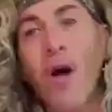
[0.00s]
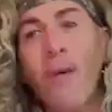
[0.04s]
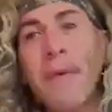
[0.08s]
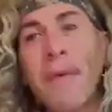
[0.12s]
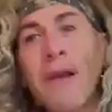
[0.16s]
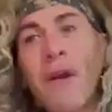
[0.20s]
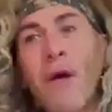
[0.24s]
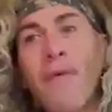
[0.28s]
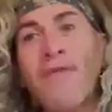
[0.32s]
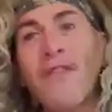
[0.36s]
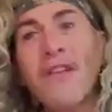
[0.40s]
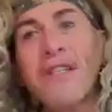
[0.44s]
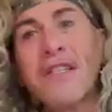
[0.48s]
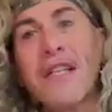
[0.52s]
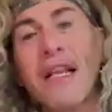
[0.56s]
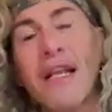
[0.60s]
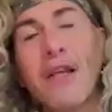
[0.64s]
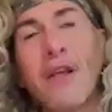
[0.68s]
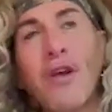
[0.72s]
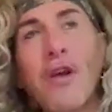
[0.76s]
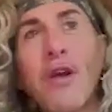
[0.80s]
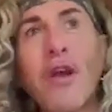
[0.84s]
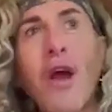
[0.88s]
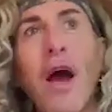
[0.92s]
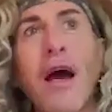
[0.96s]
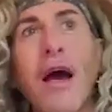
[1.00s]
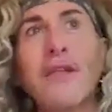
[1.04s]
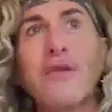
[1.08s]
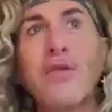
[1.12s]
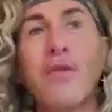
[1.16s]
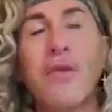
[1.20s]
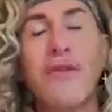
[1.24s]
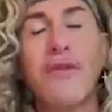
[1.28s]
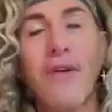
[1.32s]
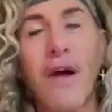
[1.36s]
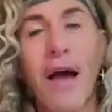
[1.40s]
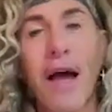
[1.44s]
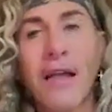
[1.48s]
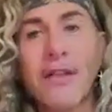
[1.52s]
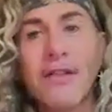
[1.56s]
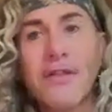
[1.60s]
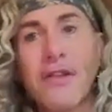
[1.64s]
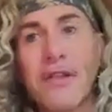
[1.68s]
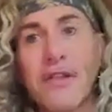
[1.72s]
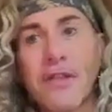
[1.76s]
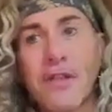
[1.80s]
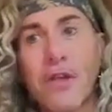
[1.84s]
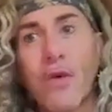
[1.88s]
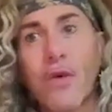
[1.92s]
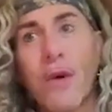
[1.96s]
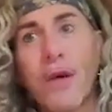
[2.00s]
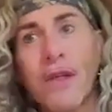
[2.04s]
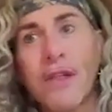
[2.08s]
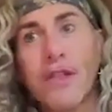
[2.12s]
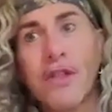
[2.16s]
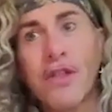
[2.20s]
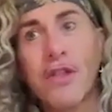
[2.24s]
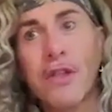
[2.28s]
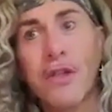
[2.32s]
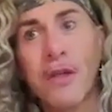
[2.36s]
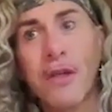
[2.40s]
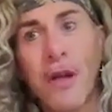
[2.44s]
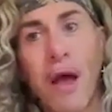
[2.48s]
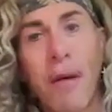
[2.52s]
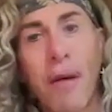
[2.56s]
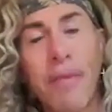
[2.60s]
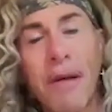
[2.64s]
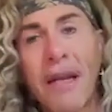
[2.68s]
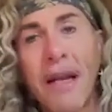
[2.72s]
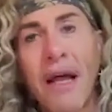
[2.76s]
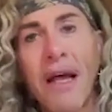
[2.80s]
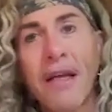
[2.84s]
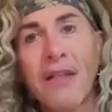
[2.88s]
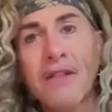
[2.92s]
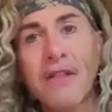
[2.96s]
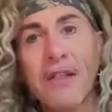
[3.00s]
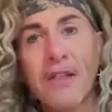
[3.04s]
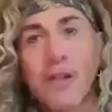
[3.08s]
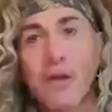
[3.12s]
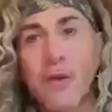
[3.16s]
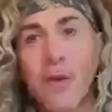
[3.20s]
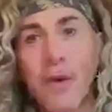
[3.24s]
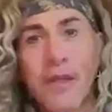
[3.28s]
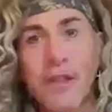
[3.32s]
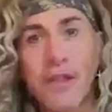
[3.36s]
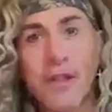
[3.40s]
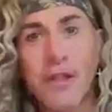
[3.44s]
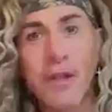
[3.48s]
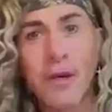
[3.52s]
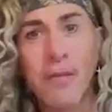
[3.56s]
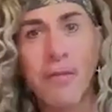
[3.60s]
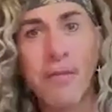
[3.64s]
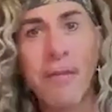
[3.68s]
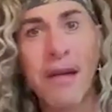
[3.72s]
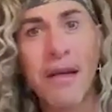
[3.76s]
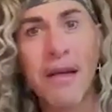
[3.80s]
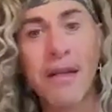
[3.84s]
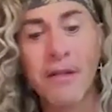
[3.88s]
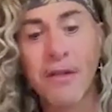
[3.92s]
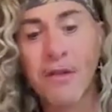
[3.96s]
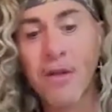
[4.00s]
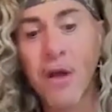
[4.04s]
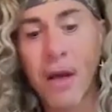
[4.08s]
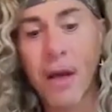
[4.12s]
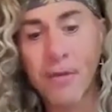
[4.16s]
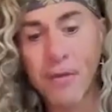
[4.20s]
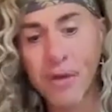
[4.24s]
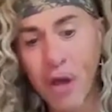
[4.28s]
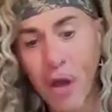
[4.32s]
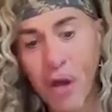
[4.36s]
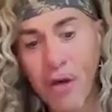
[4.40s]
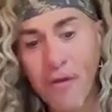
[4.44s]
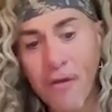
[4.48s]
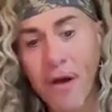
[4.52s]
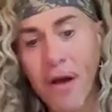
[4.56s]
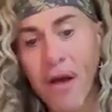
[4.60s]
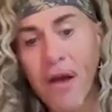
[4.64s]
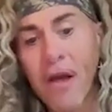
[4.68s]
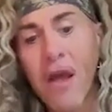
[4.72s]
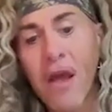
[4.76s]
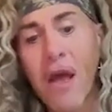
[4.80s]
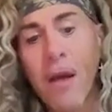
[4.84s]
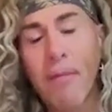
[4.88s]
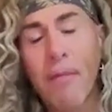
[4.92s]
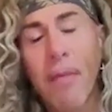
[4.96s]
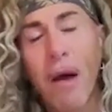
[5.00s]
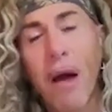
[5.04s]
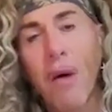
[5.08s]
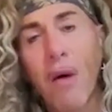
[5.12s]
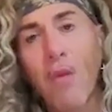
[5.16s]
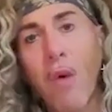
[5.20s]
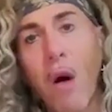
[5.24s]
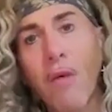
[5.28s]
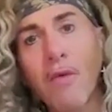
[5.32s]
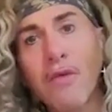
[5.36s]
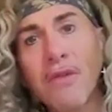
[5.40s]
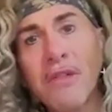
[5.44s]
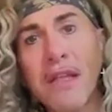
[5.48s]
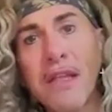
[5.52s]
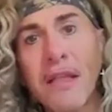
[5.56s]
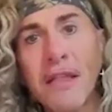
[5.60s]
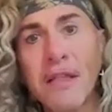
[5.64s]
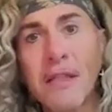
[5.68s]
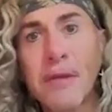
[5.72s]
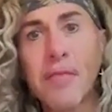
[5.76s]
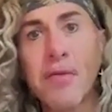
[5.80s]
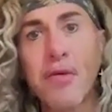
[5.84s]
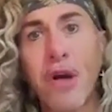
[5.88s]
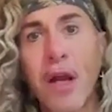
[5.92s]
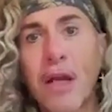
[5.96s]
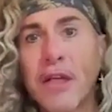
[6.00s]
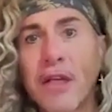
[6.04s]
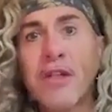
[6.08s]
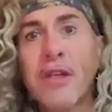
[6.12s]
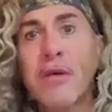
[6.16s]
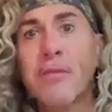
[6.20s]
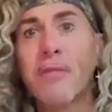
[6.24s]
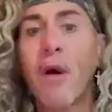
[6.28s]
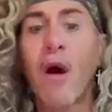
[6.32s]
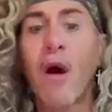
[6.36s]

I mean, obviously, you guys would have asked this question, been asked this question a million times over. But what was the inspiration